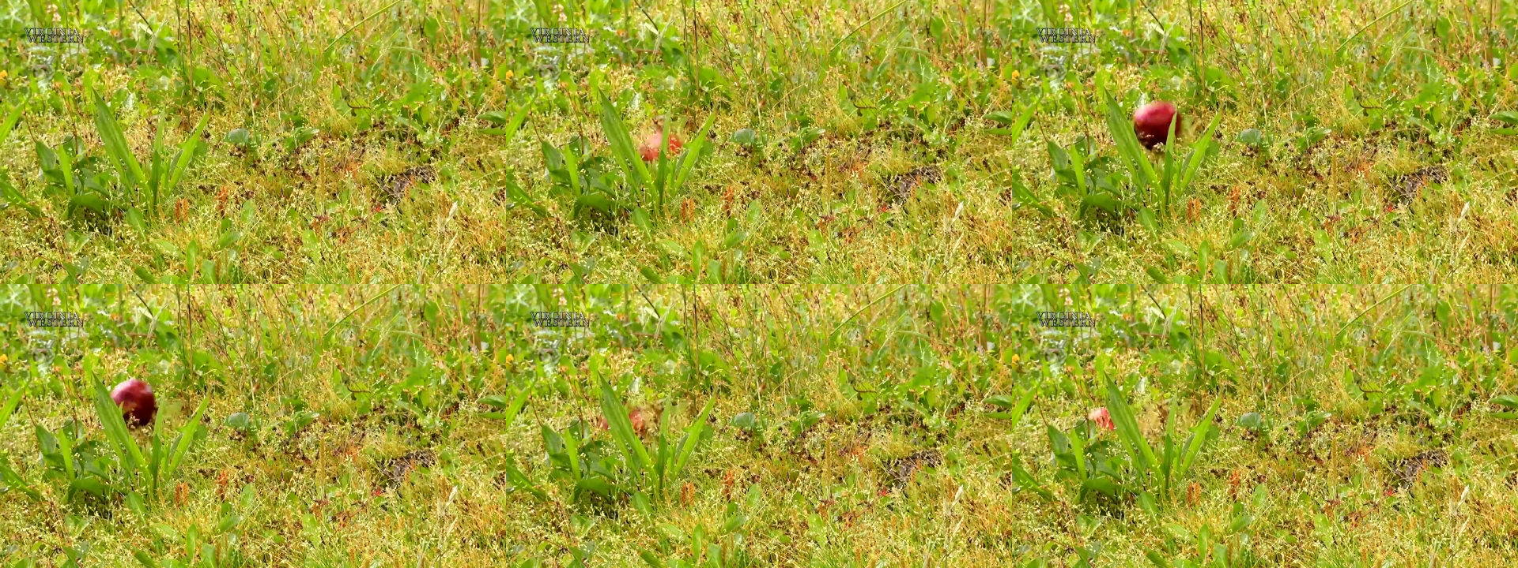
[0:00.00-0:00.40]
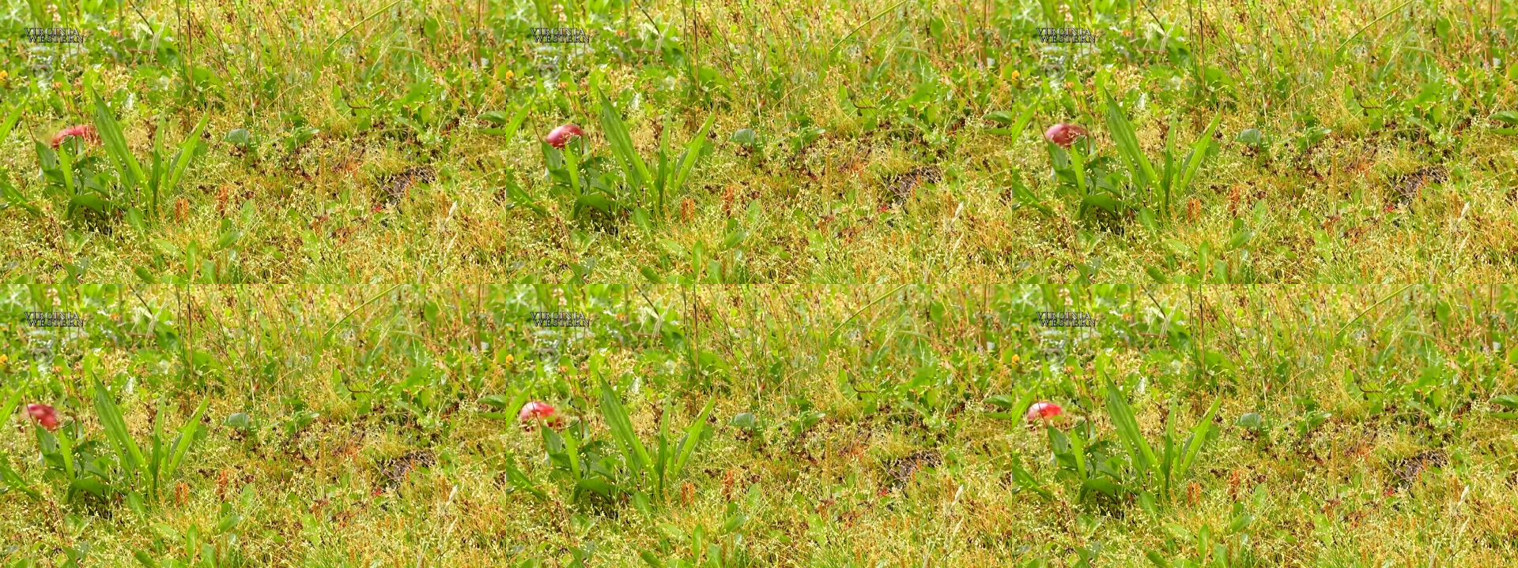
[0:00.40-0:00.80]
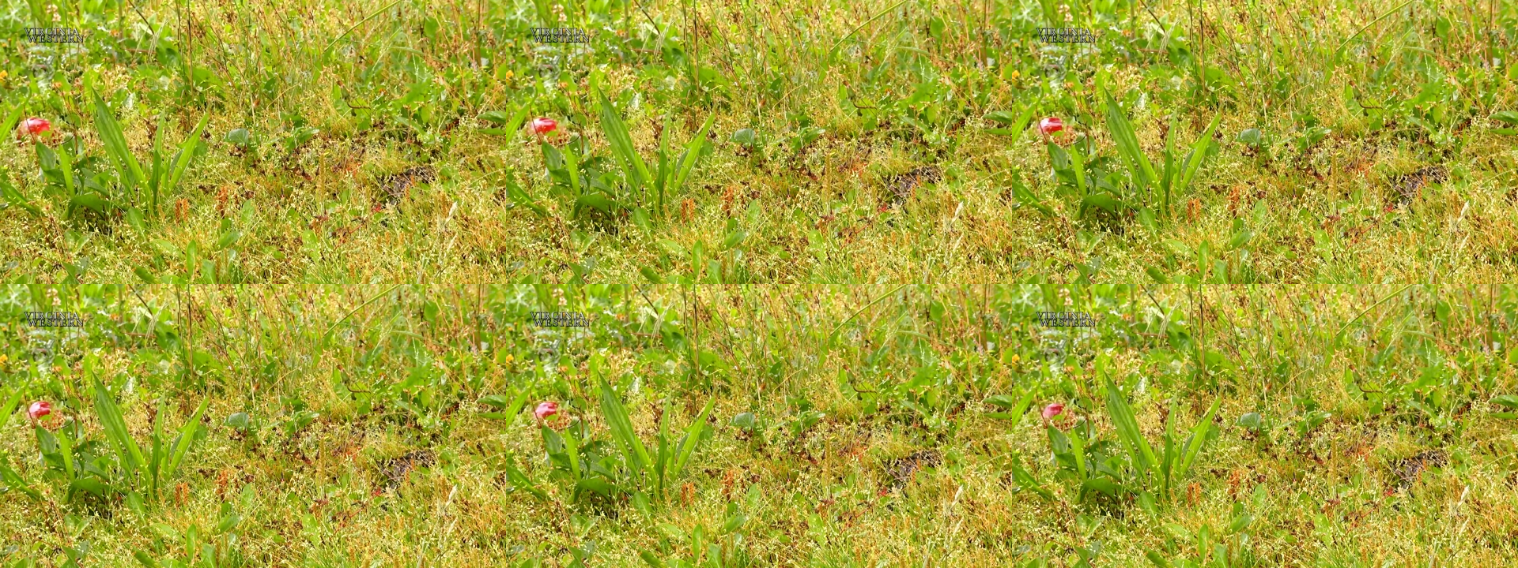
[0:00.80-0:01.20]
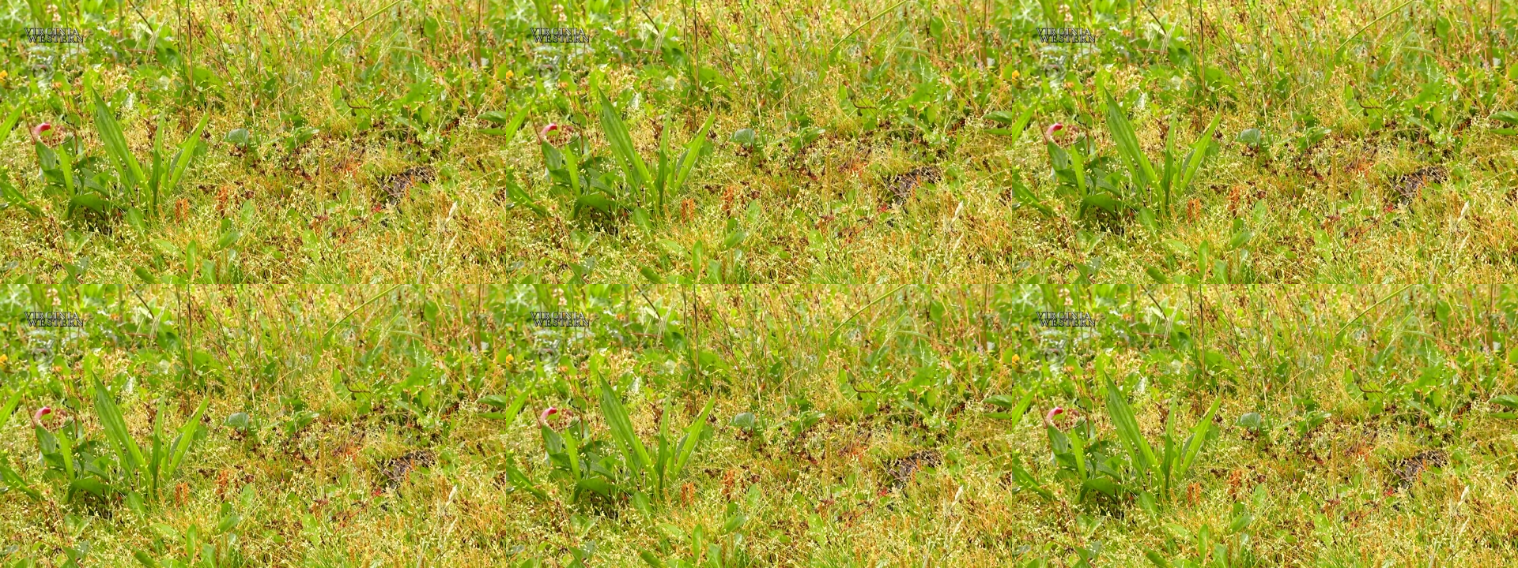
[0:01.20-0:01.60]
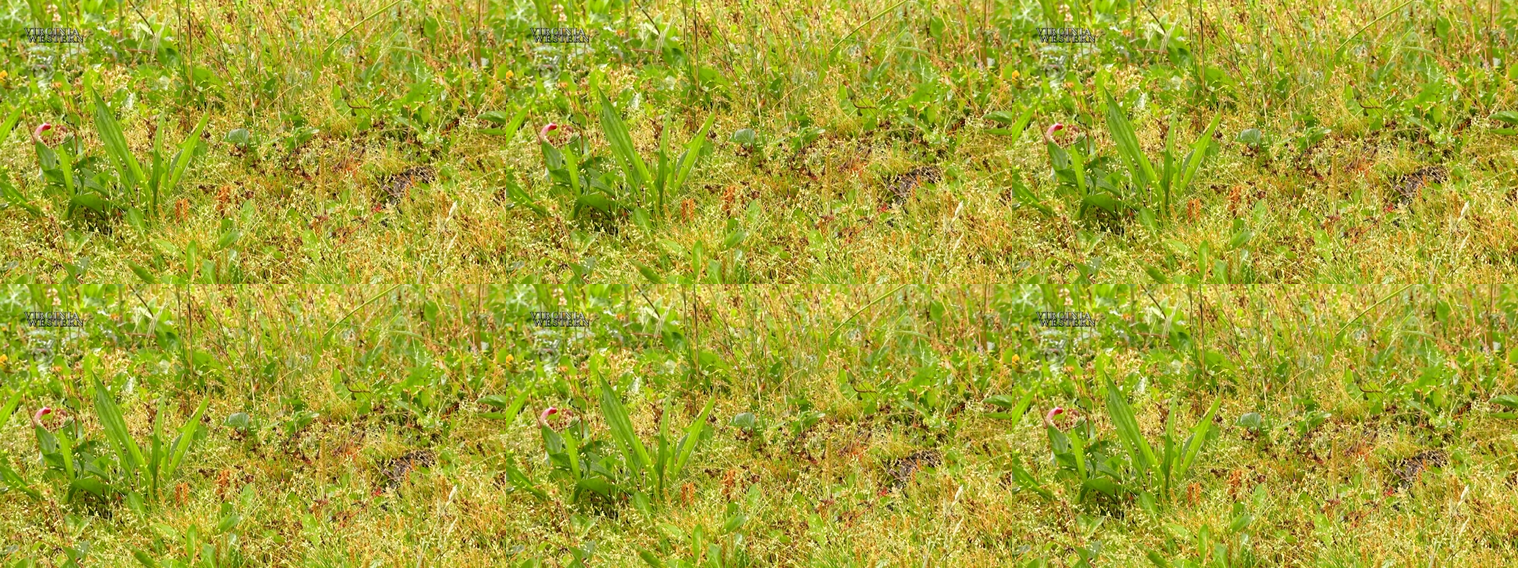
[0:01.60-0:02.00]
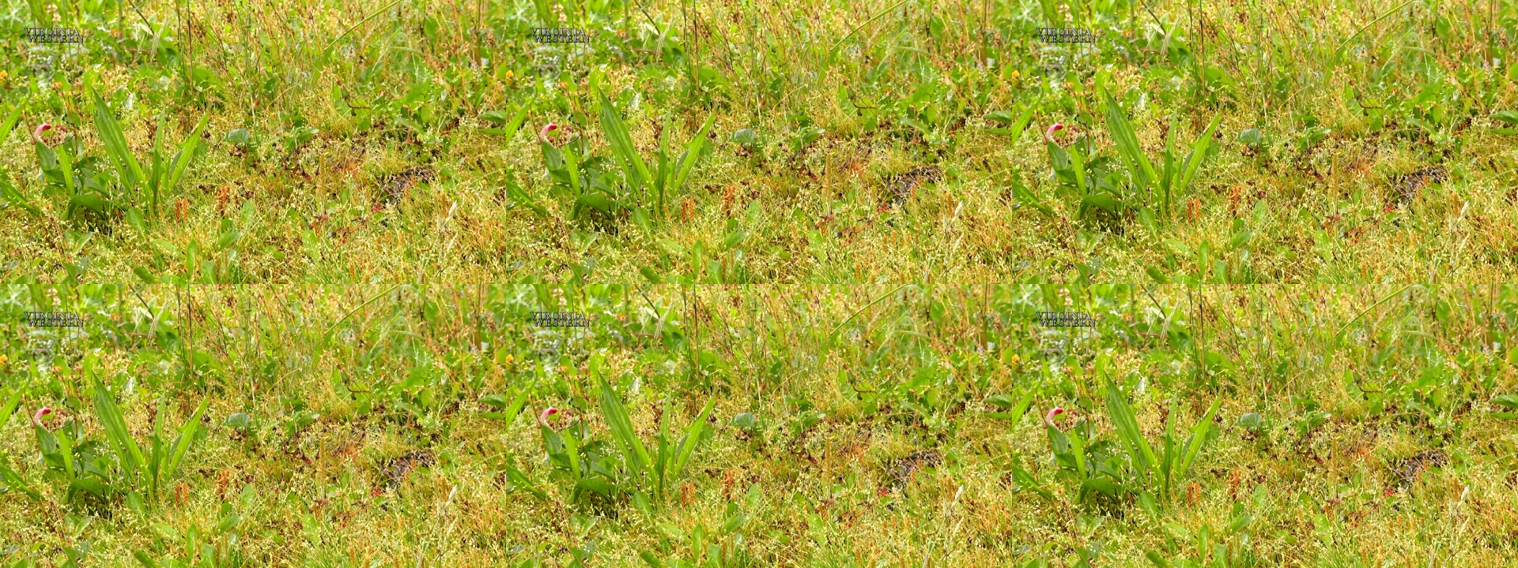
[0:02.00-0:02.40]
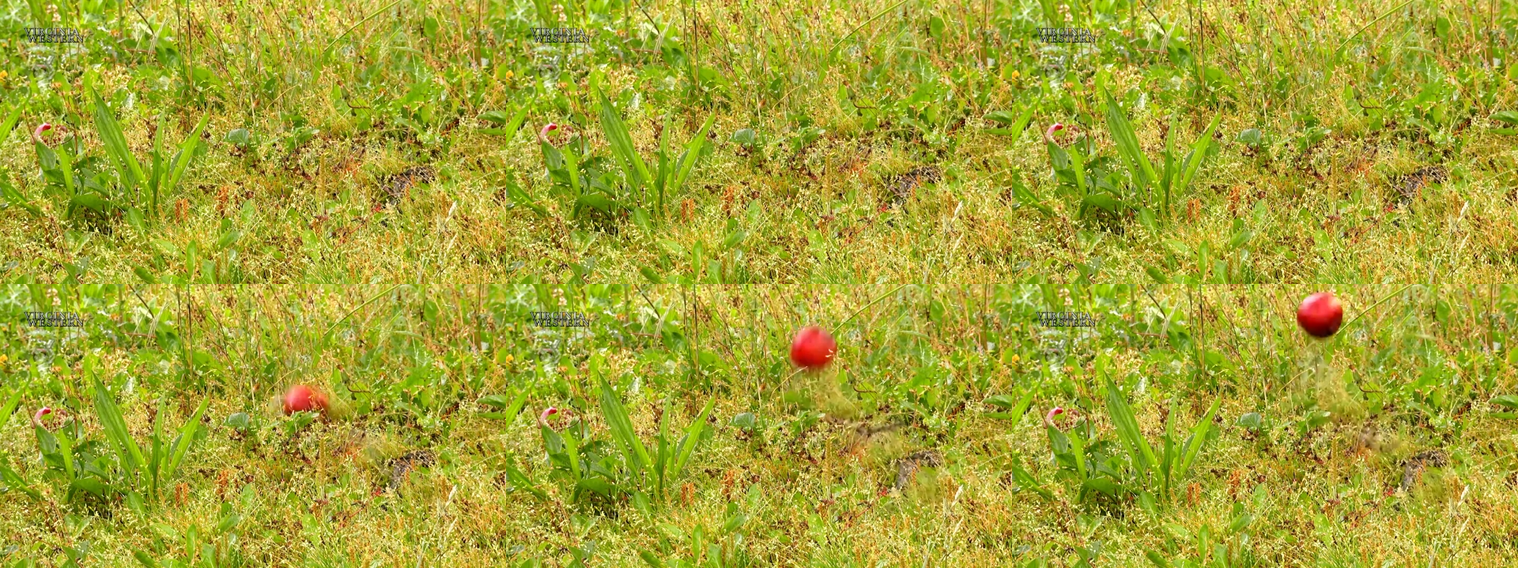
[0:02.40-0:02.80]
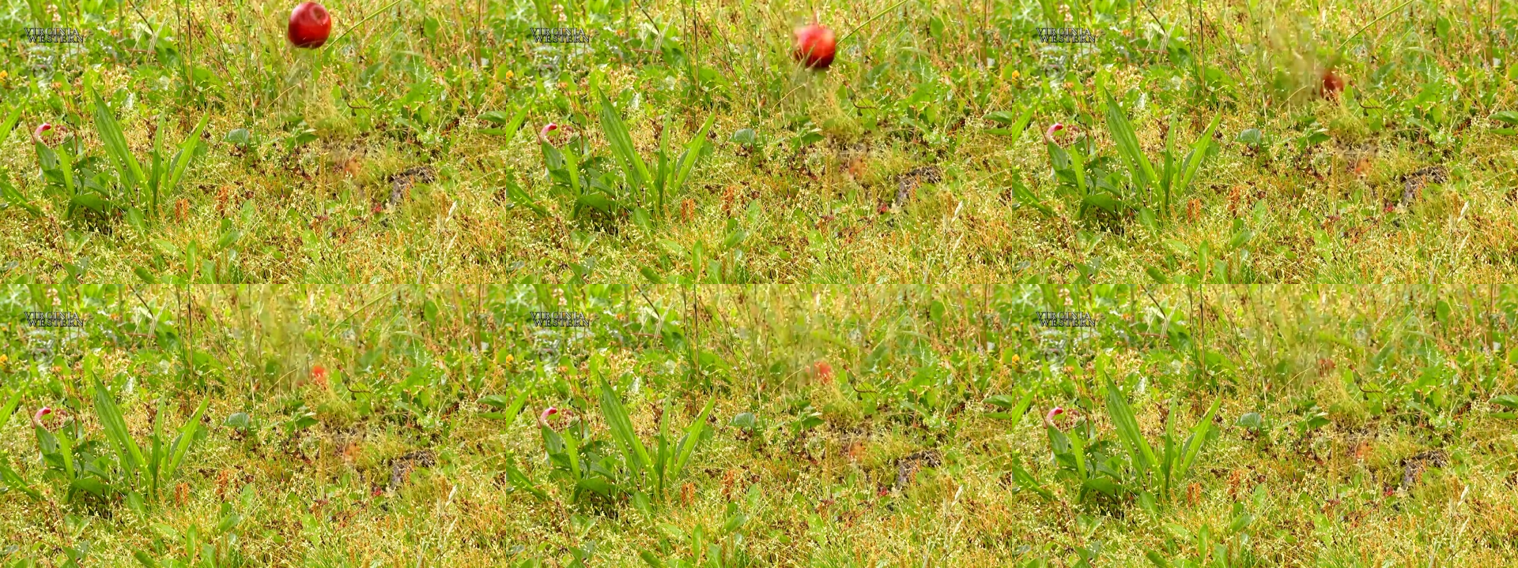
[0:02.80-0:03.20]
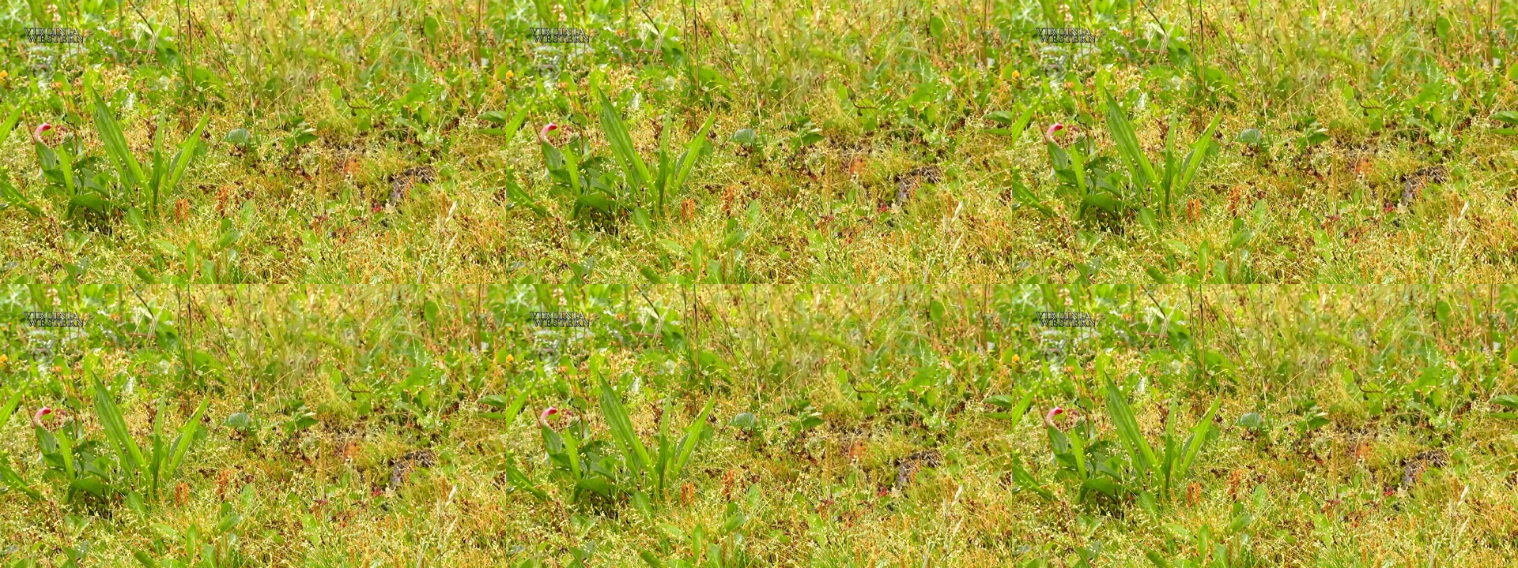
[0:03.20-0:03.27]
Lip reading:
Nobody's mouth can be seen.